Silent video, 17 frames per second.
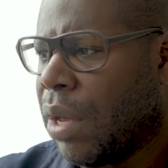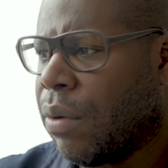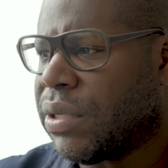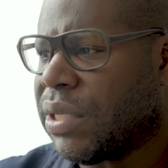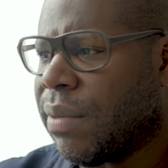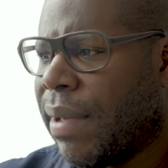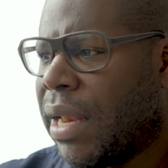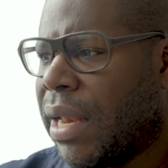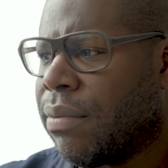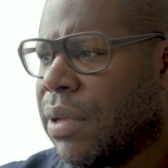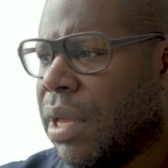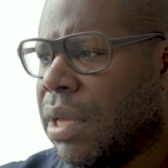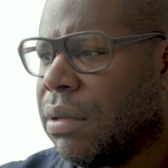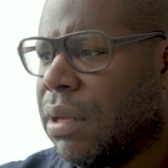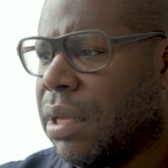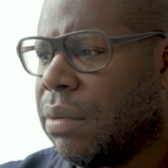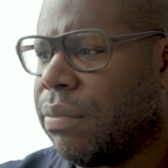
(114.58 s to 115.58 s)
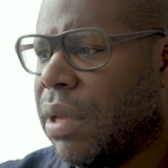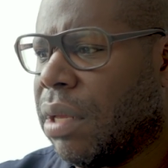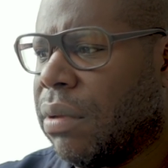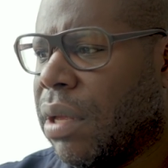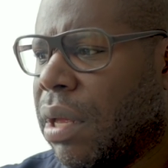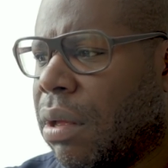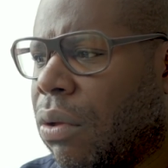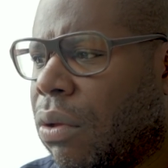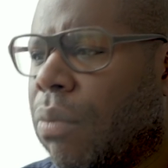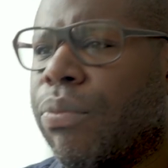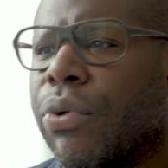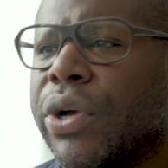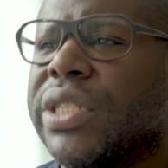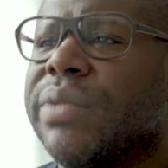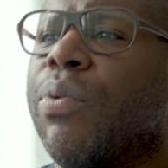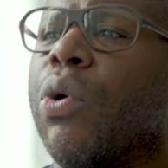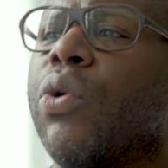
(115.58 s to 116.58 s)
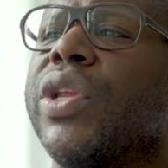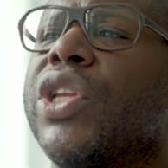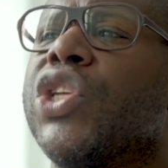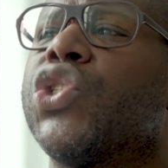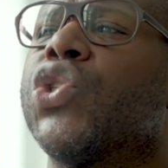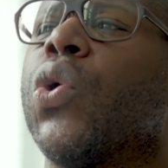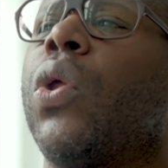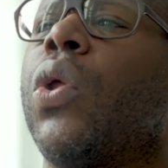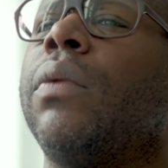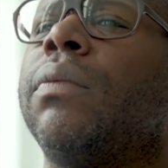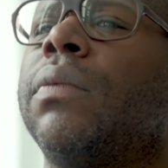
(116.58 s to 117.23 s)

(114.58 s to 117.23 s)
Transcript: It was about a, a, a, a old boys boarding school.